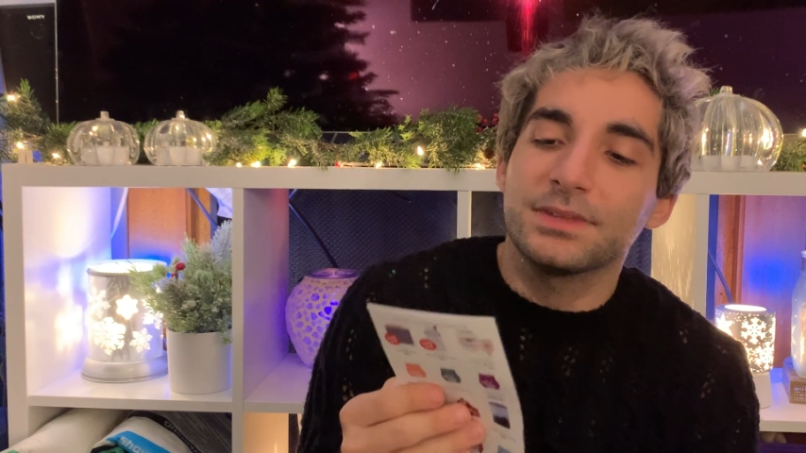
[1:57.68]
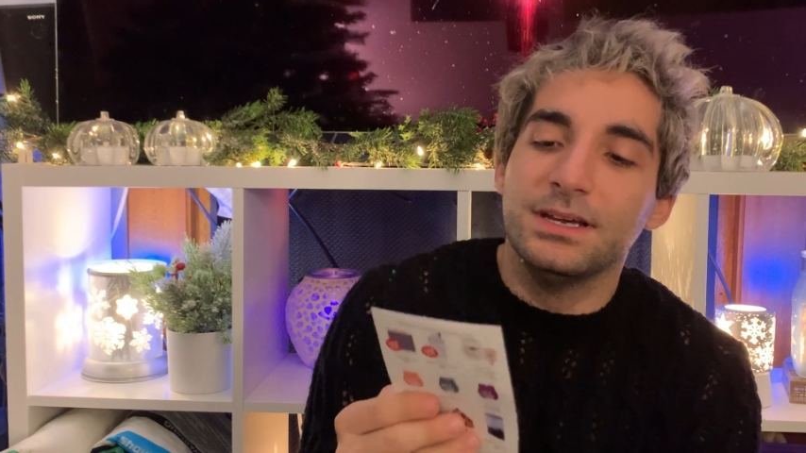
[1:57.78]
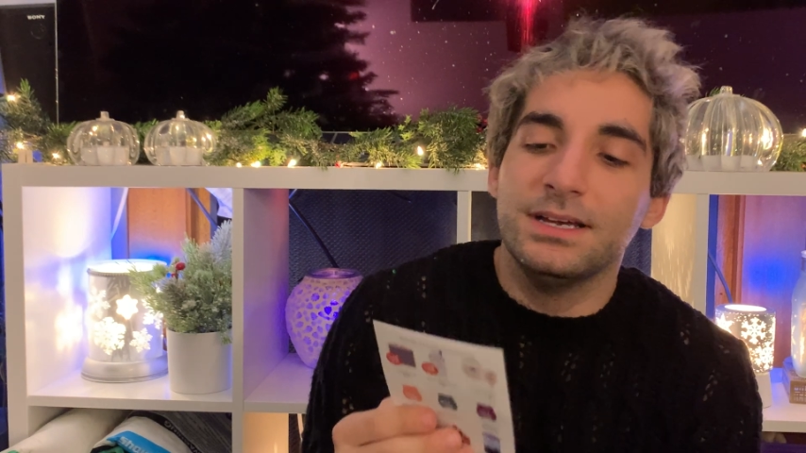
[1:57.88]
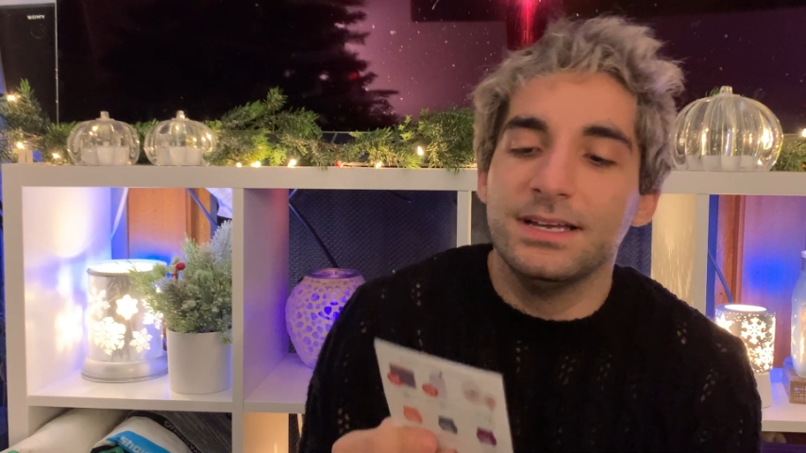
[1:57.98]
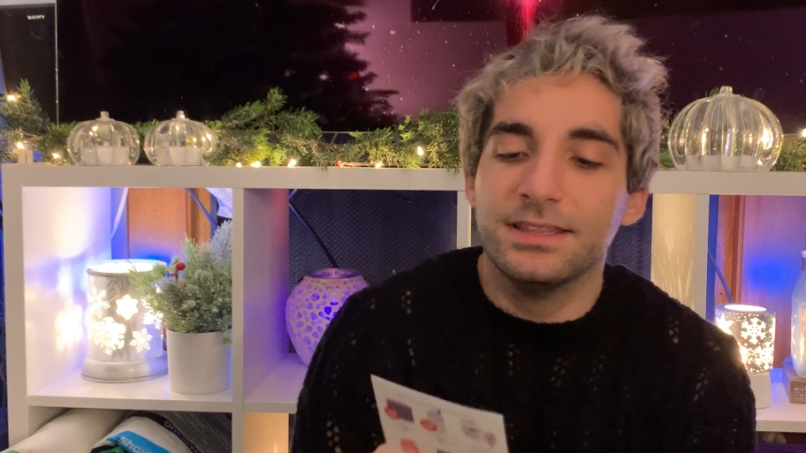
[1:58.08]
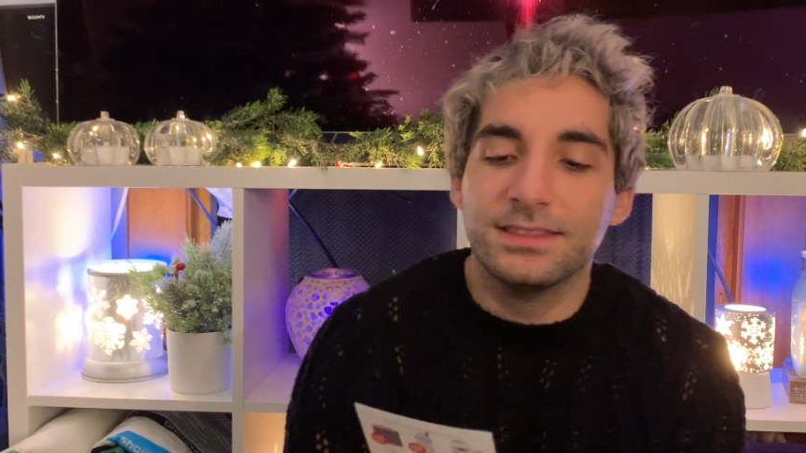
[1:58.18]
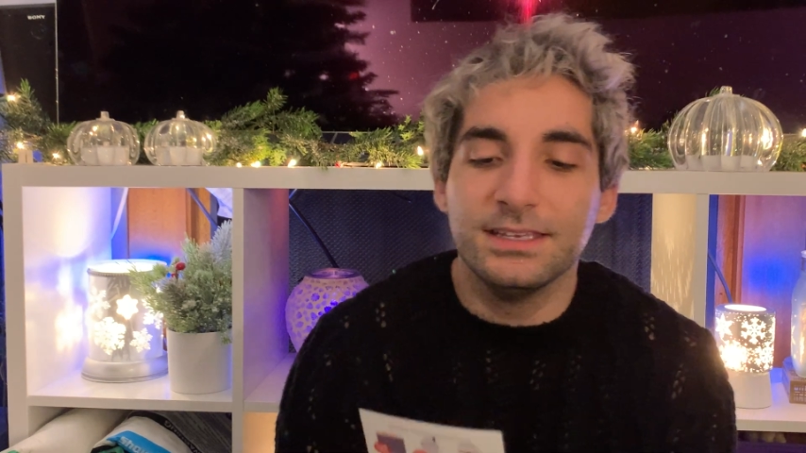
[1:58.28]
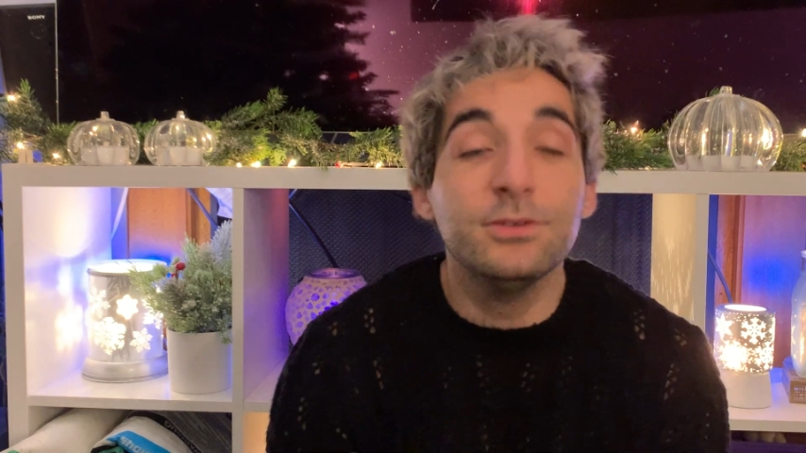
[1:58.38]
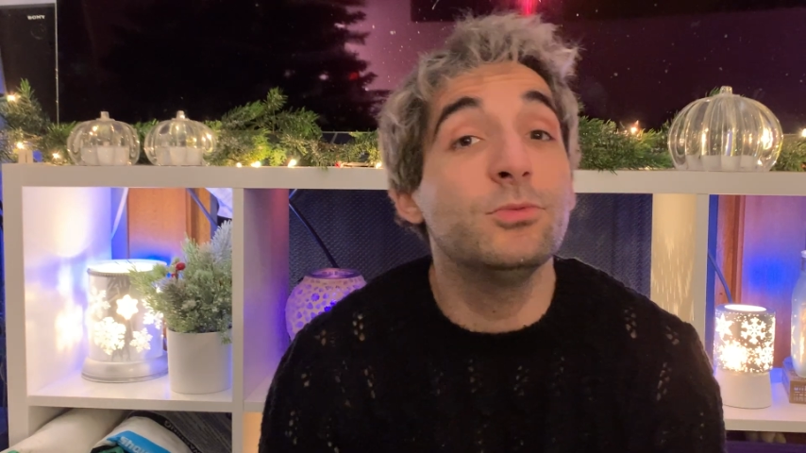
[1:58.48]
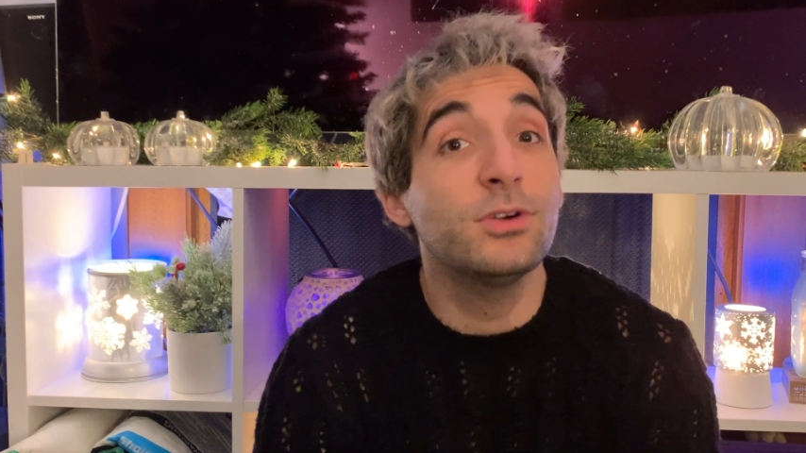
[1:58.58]

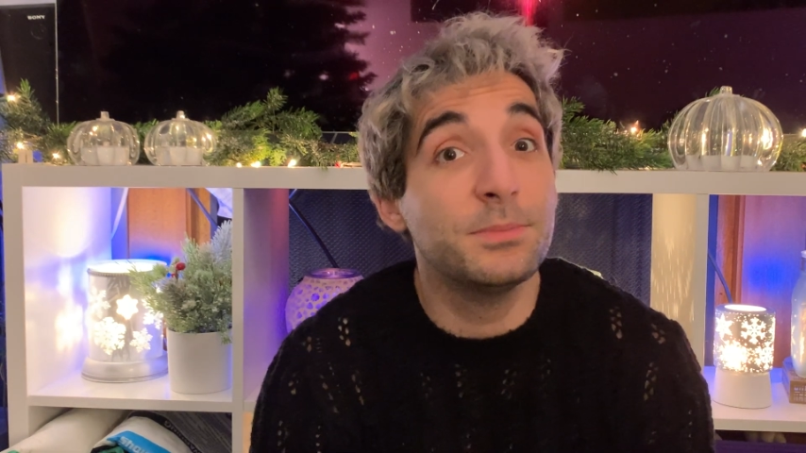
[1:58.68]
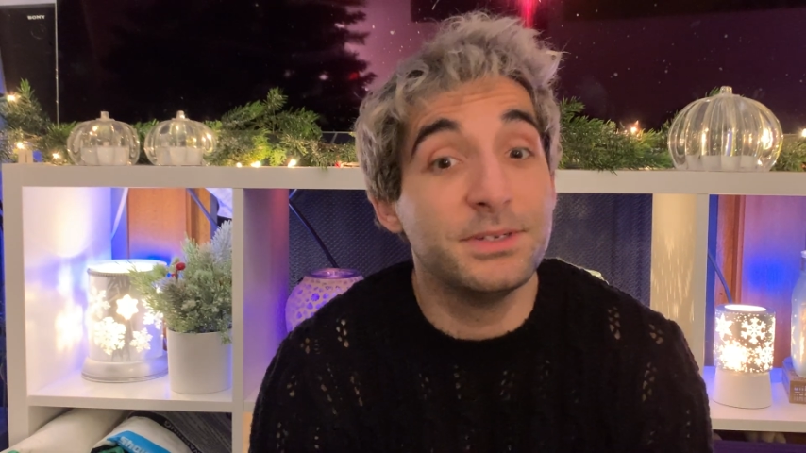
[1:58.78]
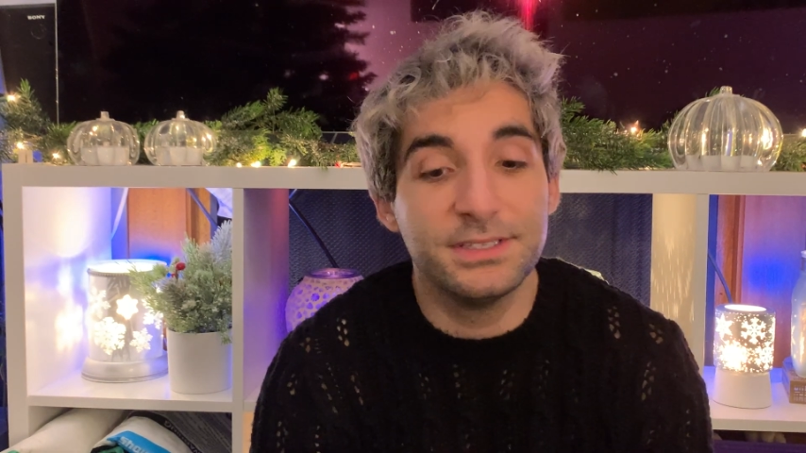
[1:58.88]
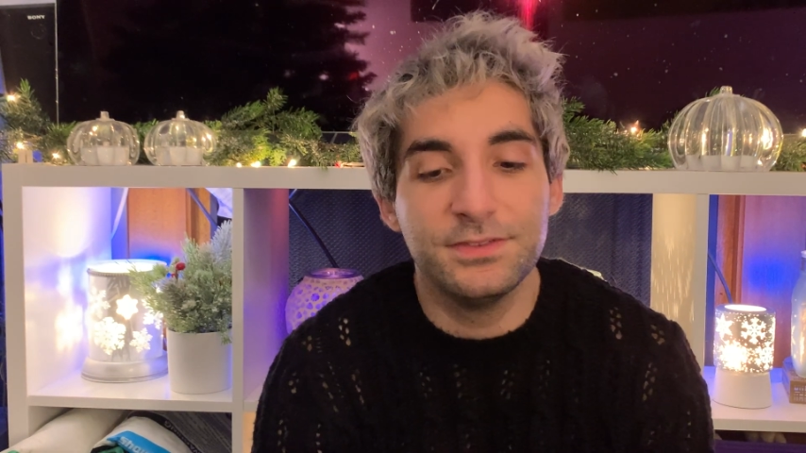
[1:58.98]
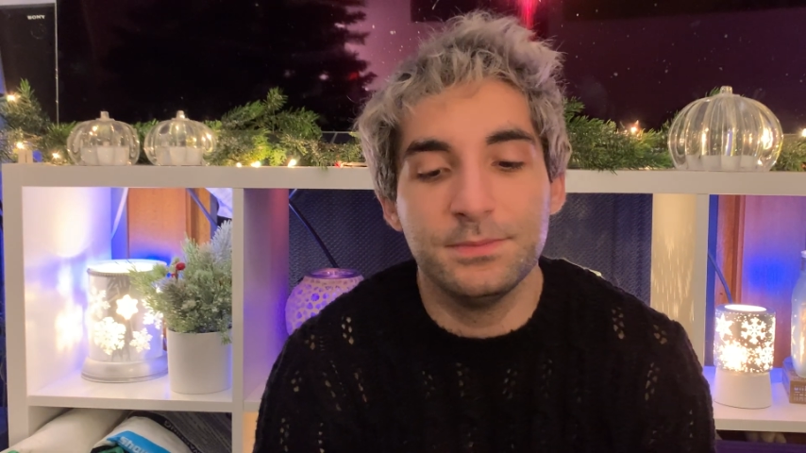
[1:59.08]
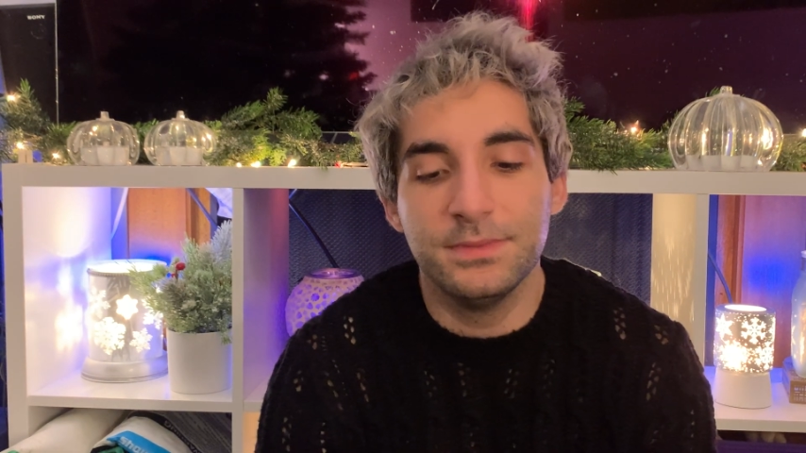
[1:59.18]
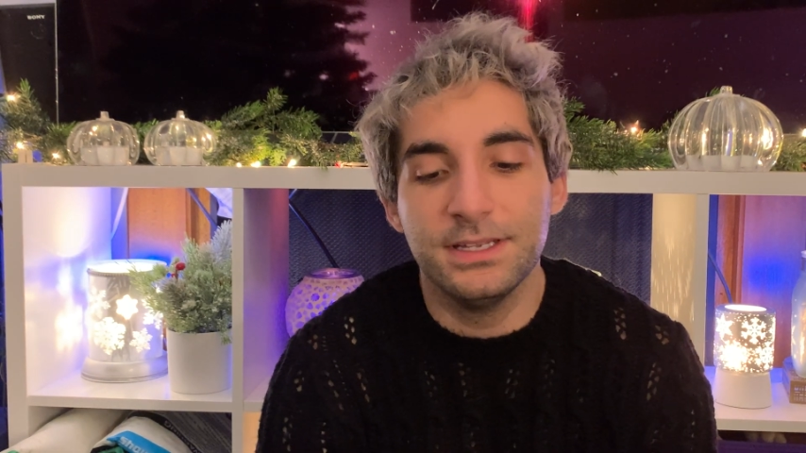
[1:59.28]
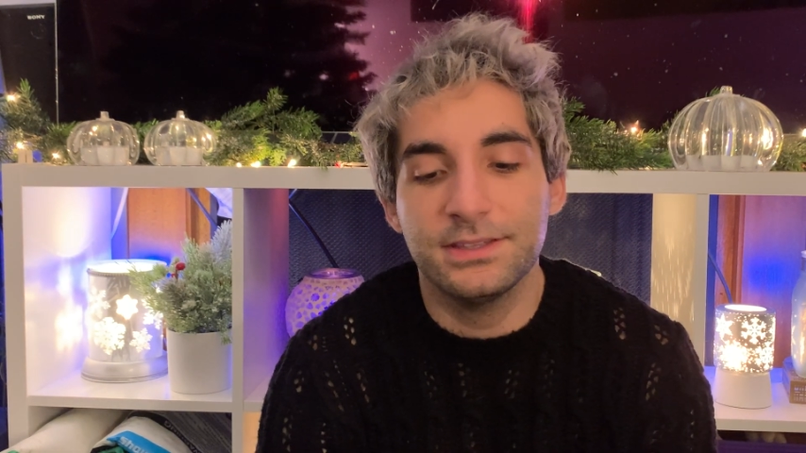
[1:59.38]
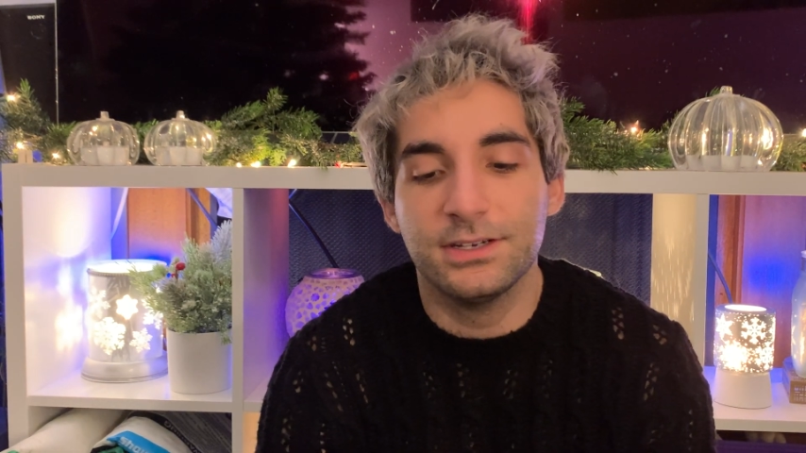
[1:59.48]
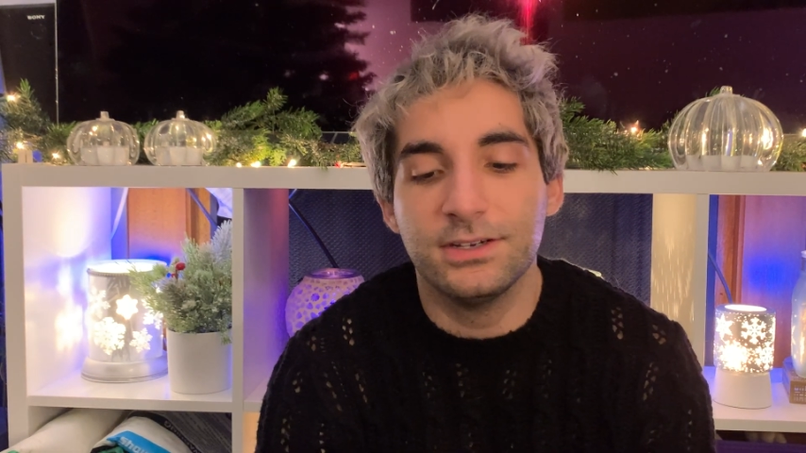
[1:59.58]
the warmers of the month,